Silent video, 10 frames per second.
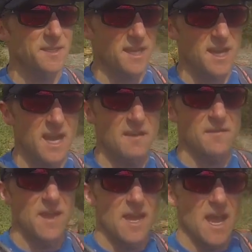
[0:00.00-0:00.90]
second half.
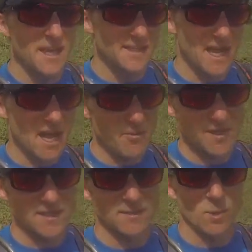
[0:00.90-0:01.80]
It's uh, a bit,
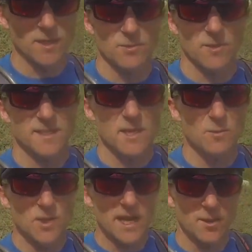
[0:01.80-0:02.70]
whilst you're on
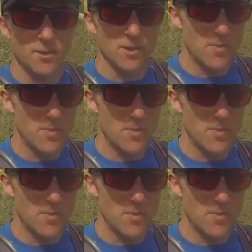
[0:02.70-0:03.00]
single track, not on the